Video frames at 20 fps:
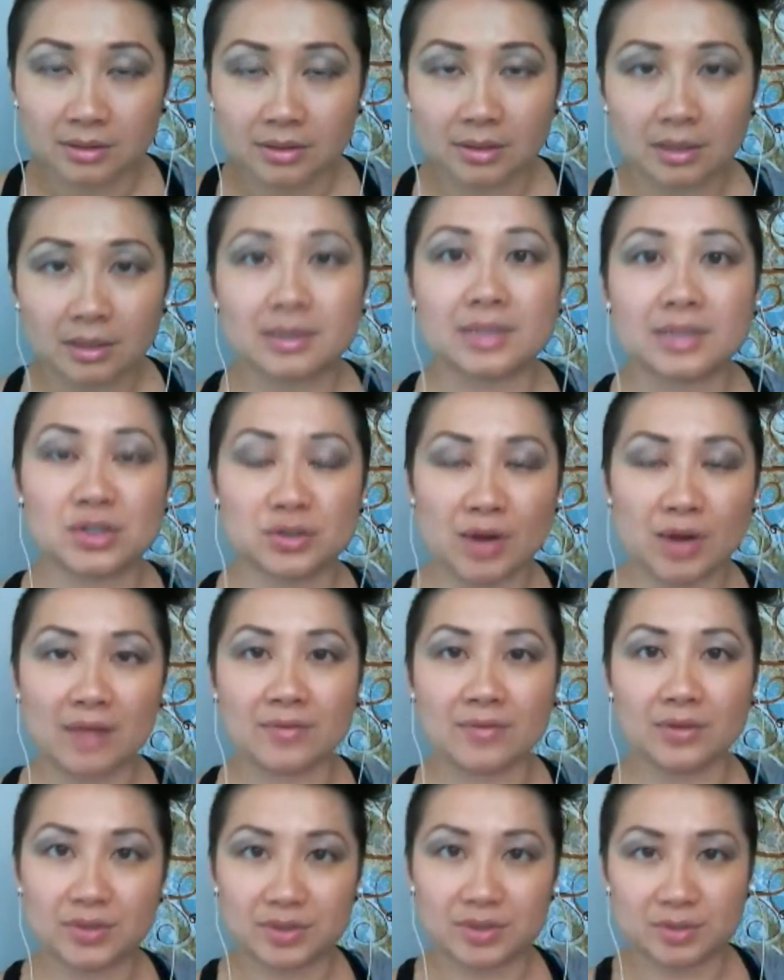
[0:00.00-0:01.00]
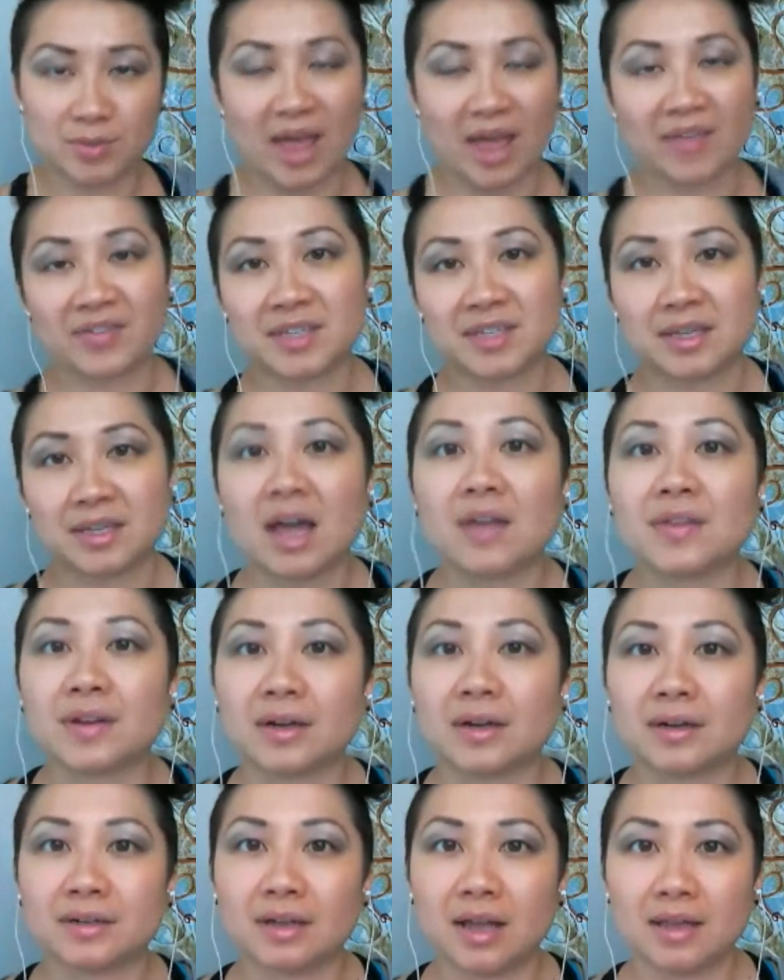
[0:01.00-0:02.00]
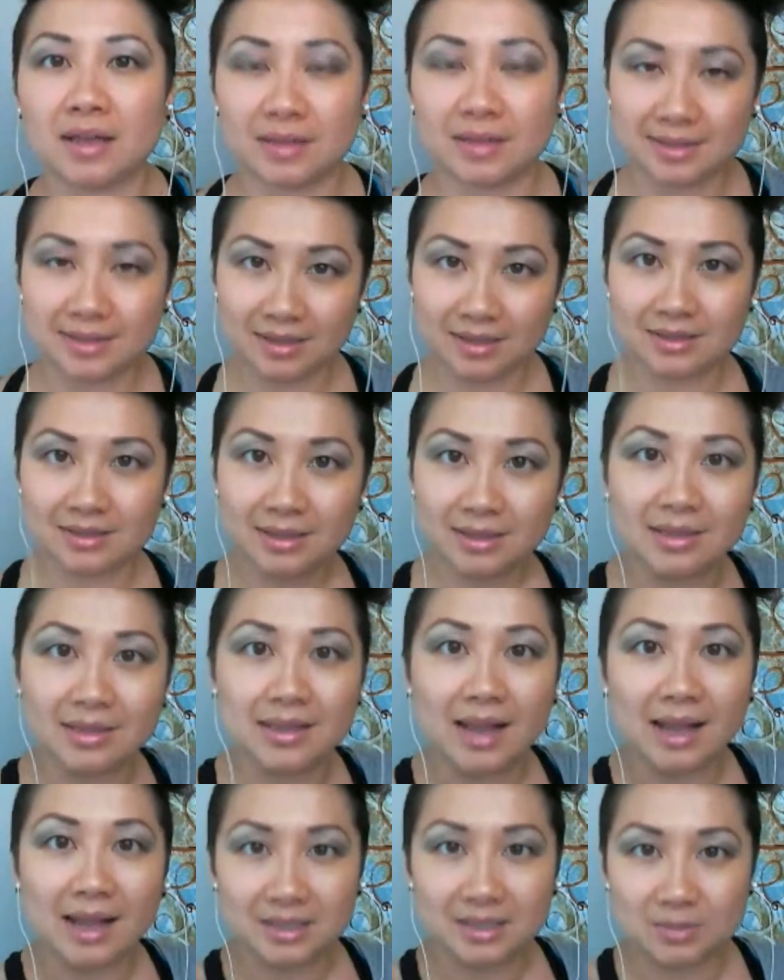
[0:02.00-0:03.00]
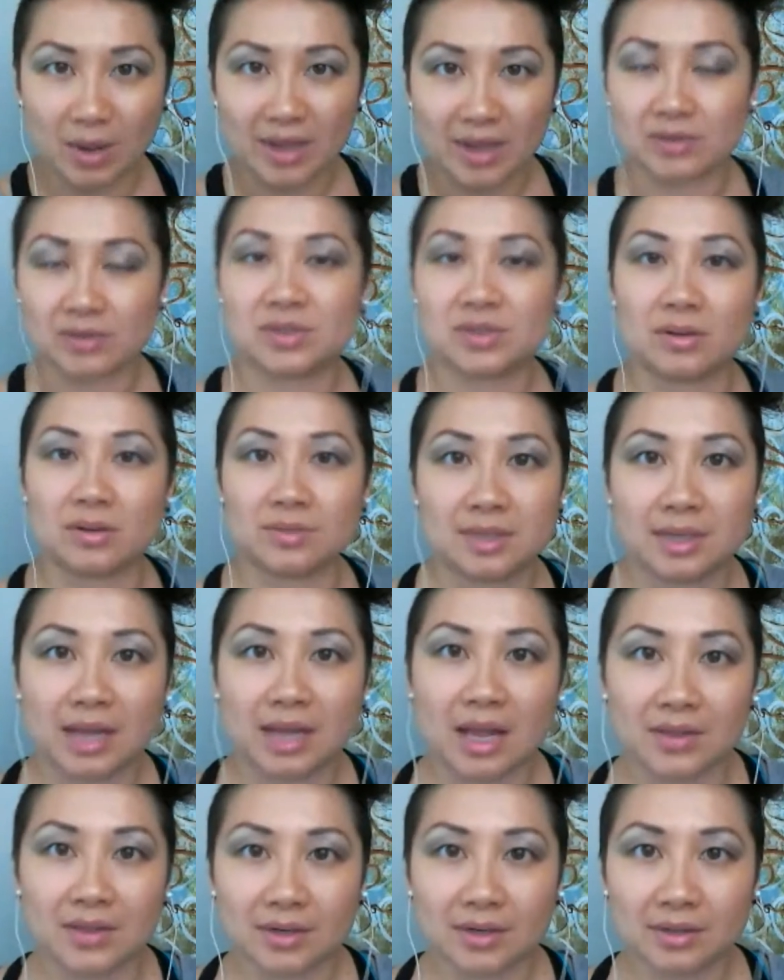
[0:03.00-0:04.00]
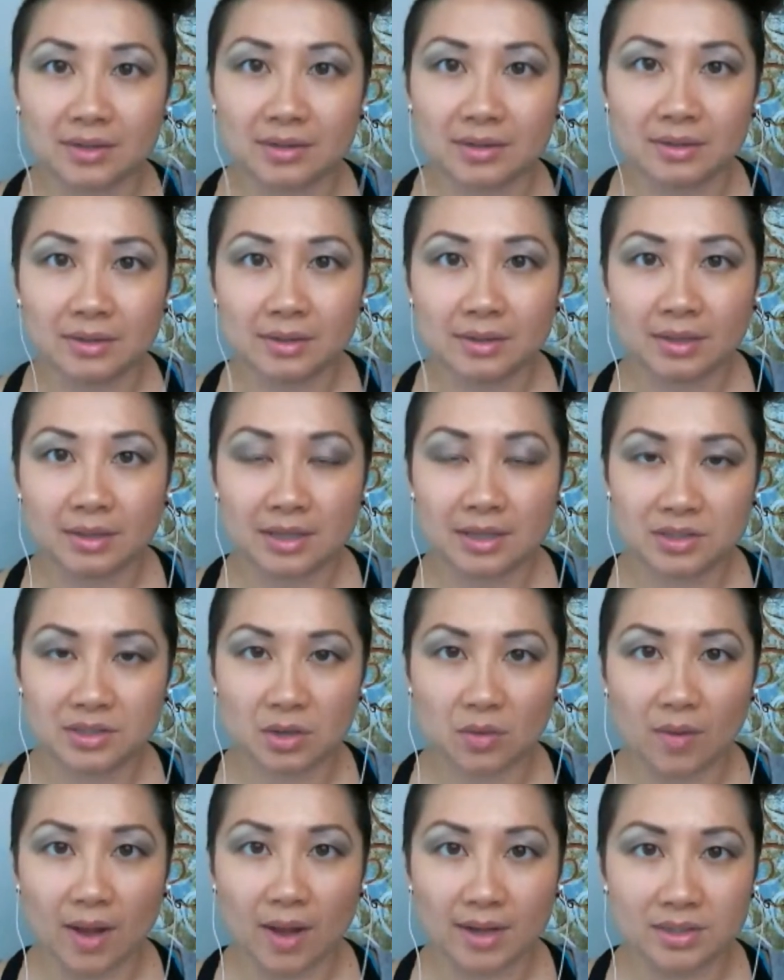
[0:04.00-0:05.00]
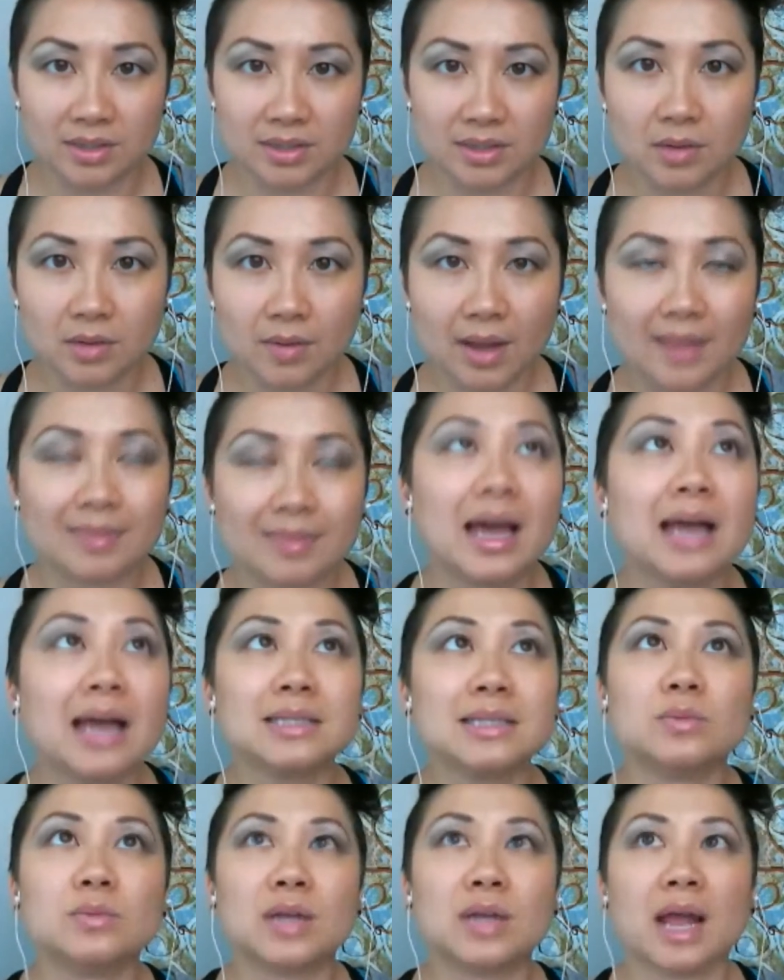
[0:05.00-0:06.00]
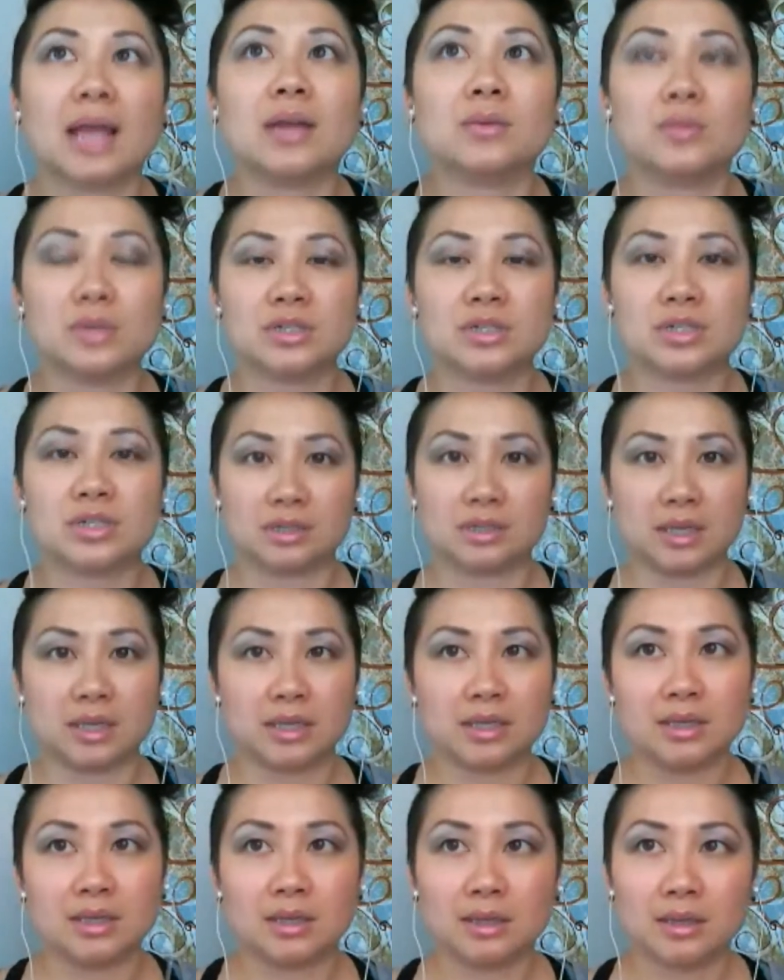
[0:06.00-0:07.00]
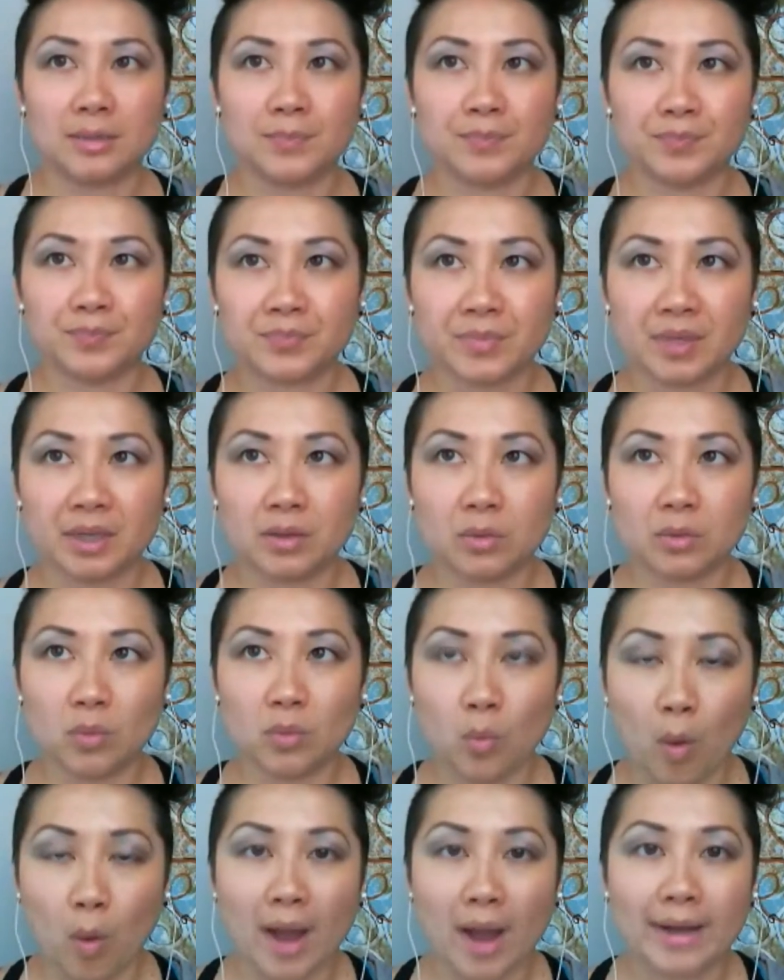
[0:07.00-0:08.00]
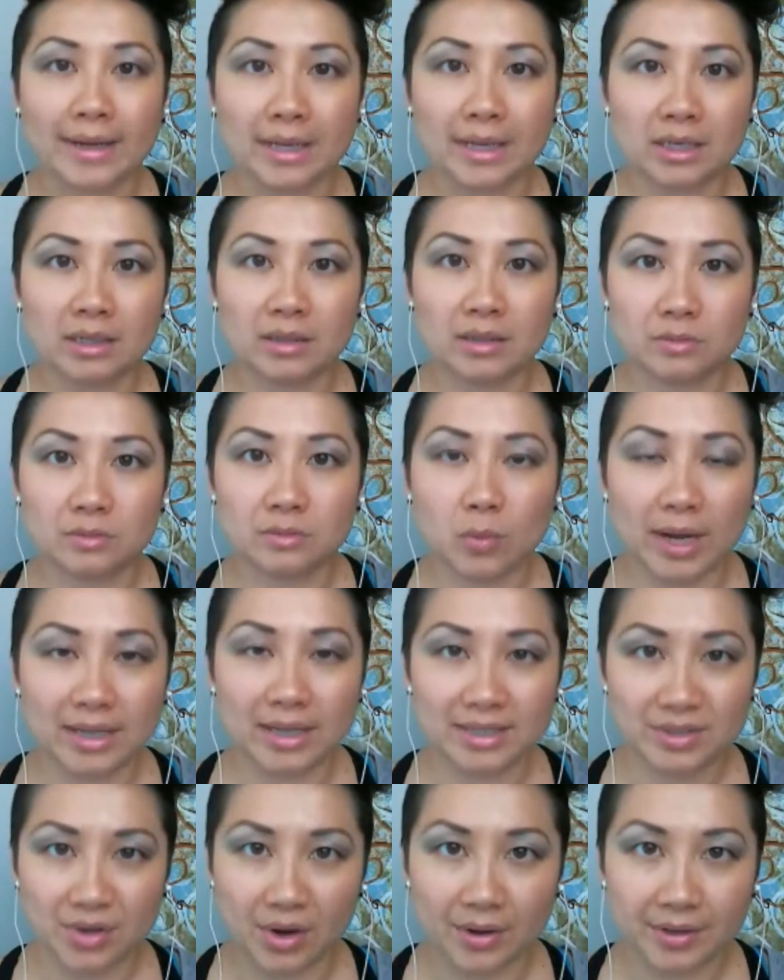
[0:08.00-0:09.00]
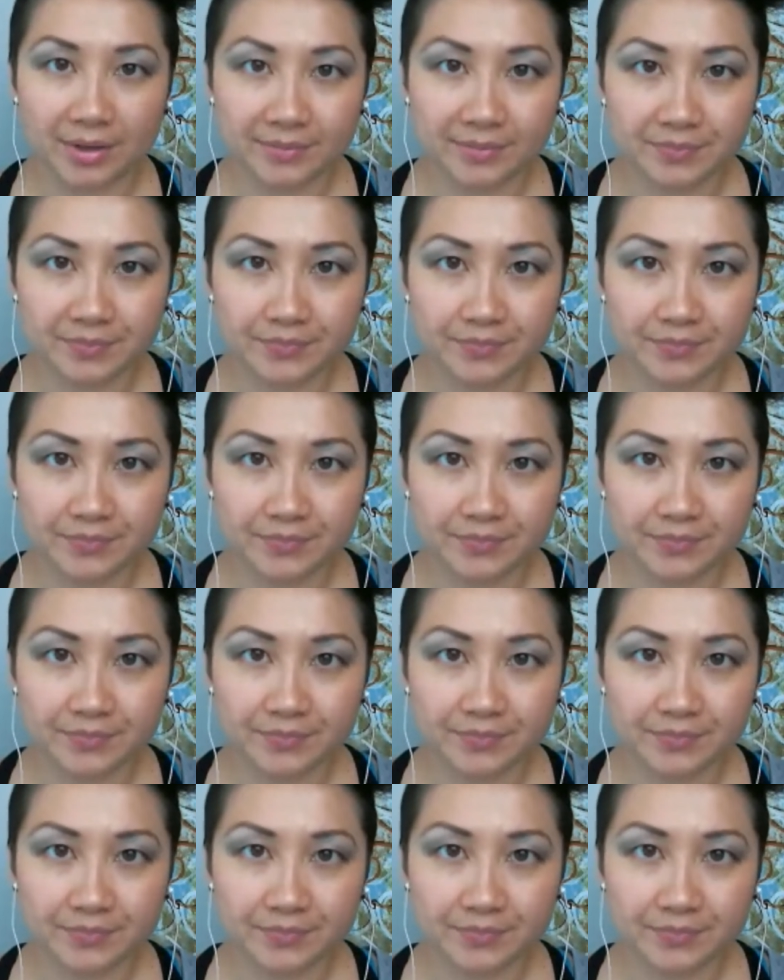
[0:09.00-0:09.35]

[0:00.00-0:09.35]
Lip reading: And let's travel this path together, and let's get to the next milestone together, and so on and so on. That's what I originally wanted when I started.